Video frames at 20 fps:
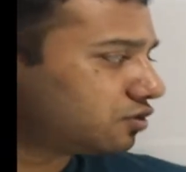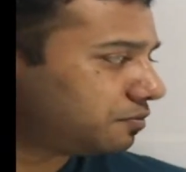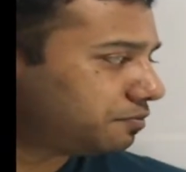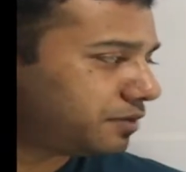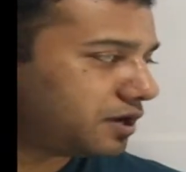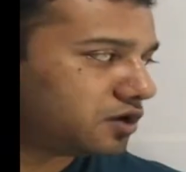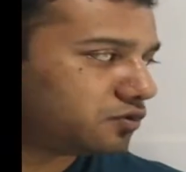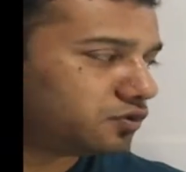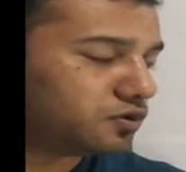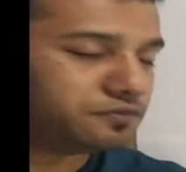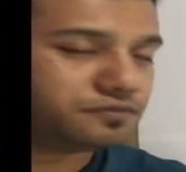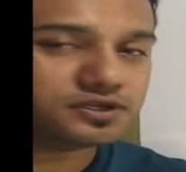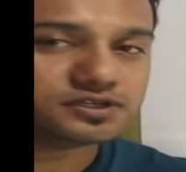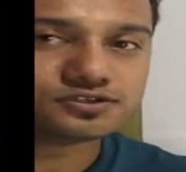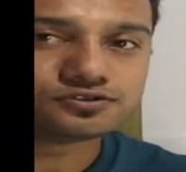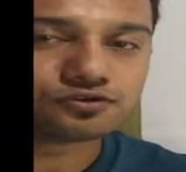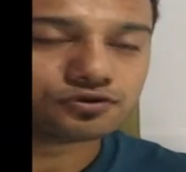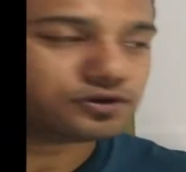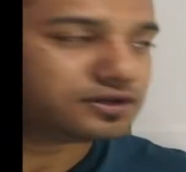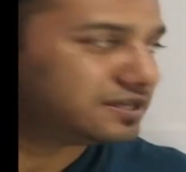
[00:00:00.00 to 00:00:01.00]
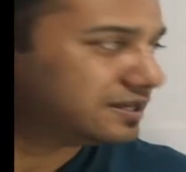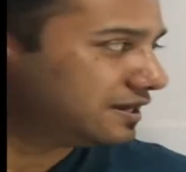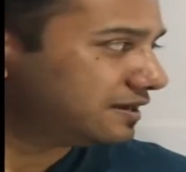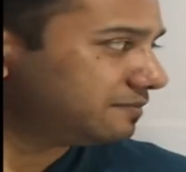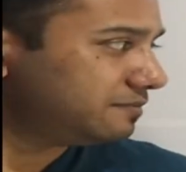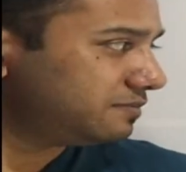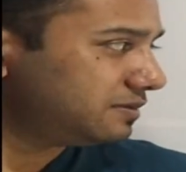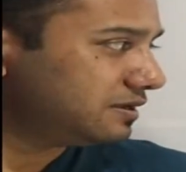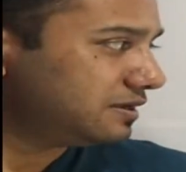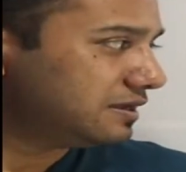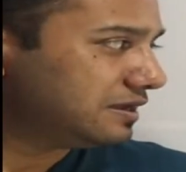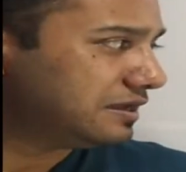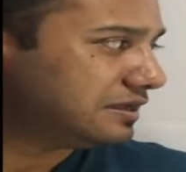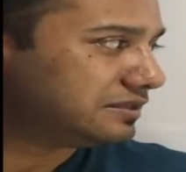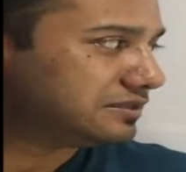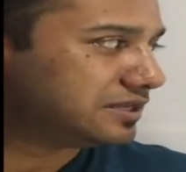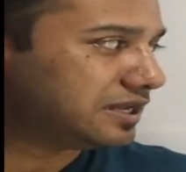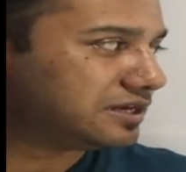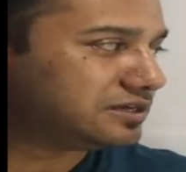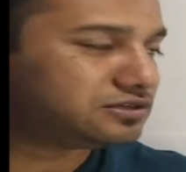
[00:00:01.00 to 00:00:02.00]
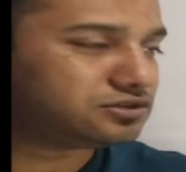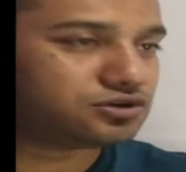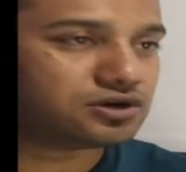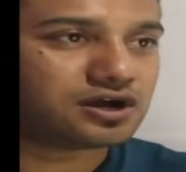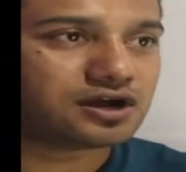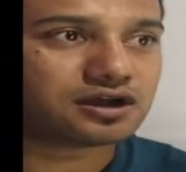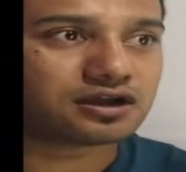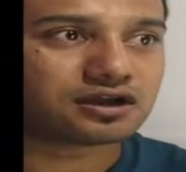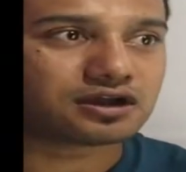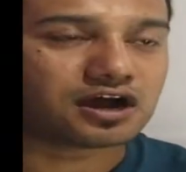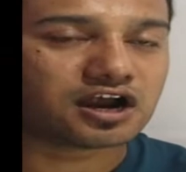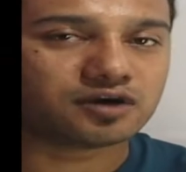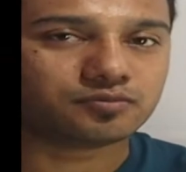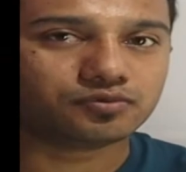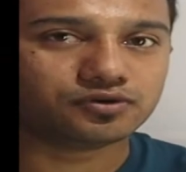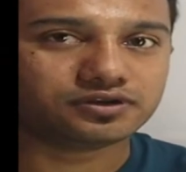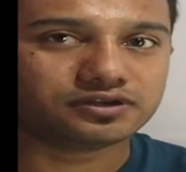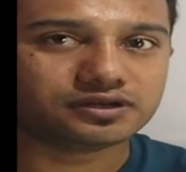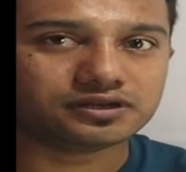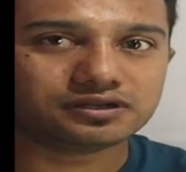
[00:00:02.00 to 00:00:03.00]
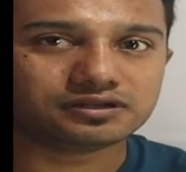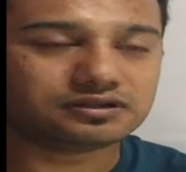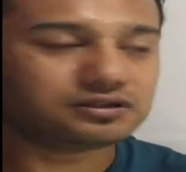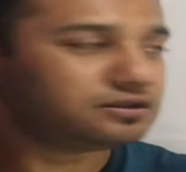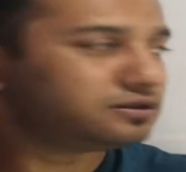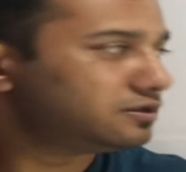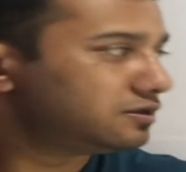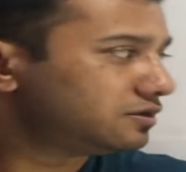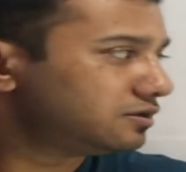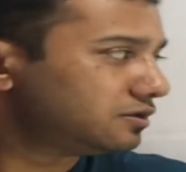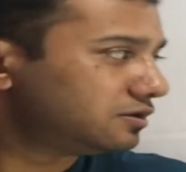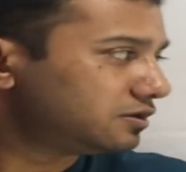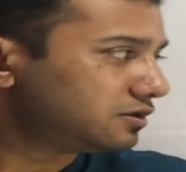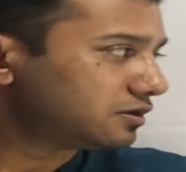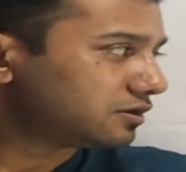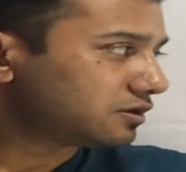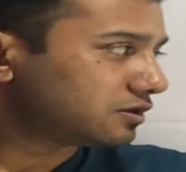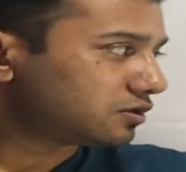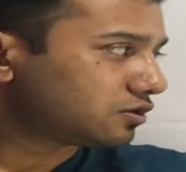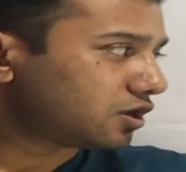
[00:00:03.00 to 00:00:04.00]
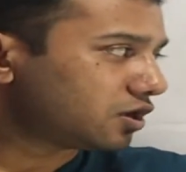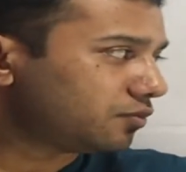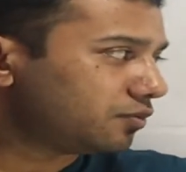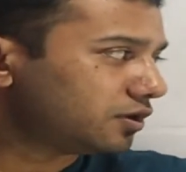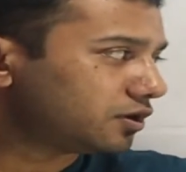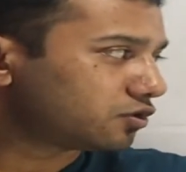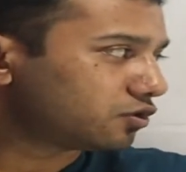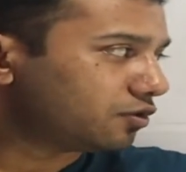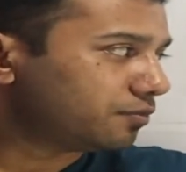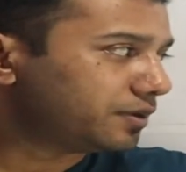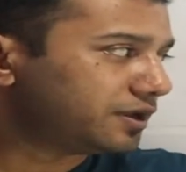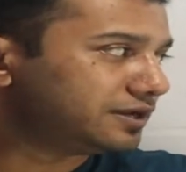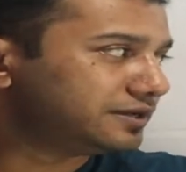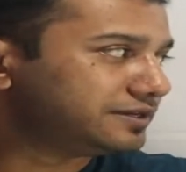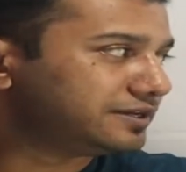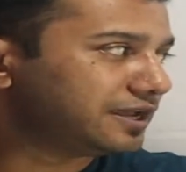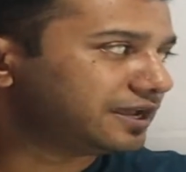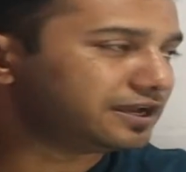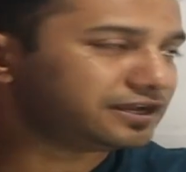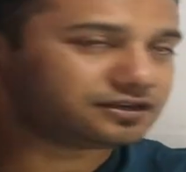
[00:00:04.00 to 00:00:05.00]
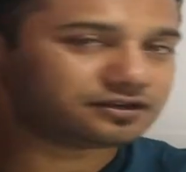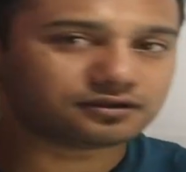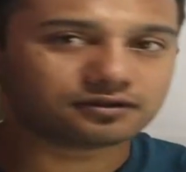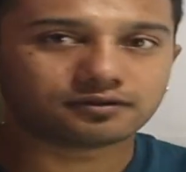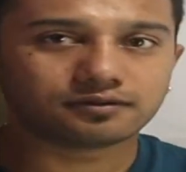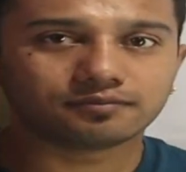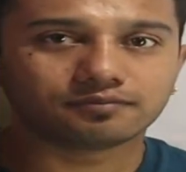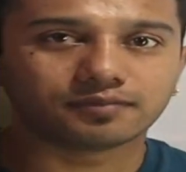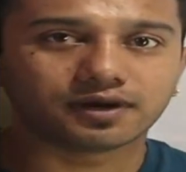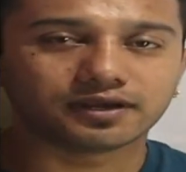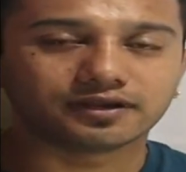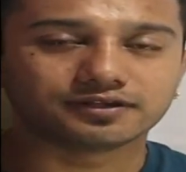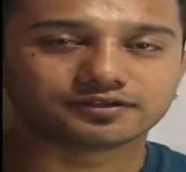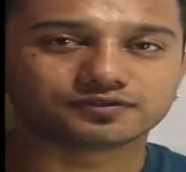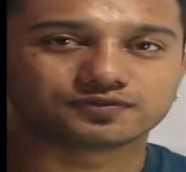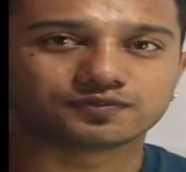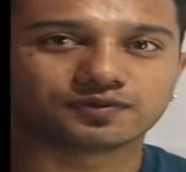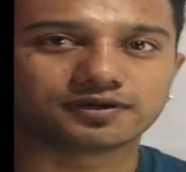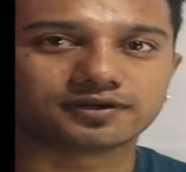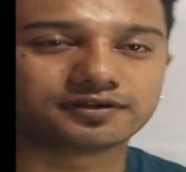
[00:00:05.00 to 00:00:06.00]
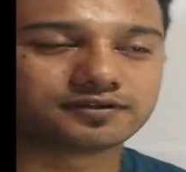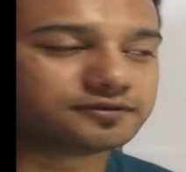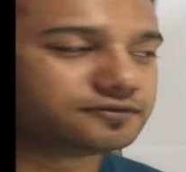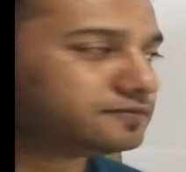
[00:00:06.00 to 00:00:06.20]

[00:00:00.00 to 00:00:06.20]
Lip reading: compound will be sodium tetracarbonyl cobaltate minus 1.